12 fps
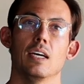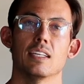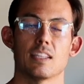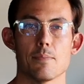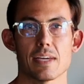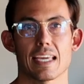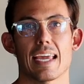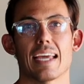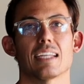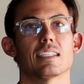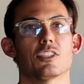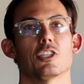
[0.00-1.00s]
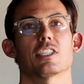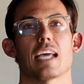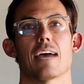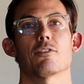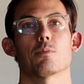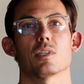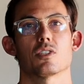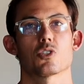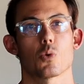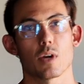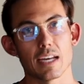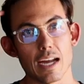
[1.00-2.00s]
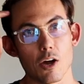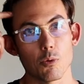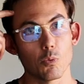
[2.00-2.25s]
the mechanics just haven't been sorted out